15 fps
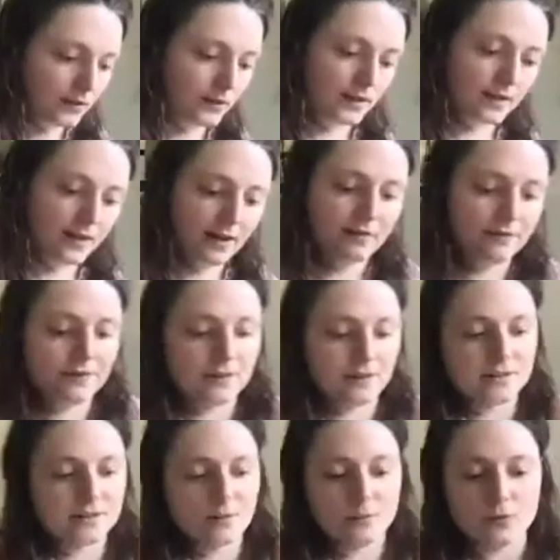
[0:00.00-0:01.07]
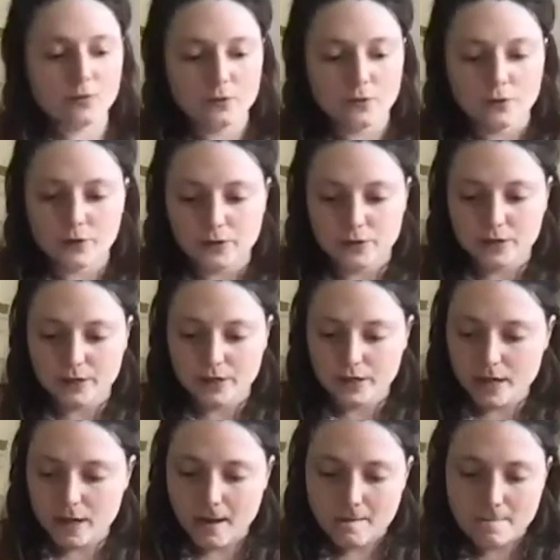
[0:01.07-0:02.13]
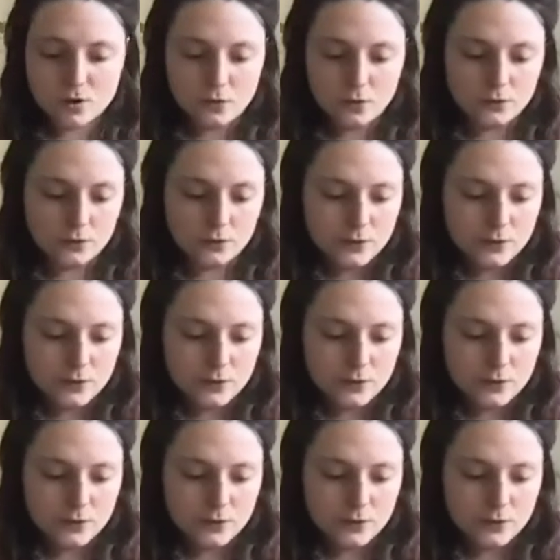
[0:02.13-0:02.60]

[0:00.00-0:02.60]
can have the example for both.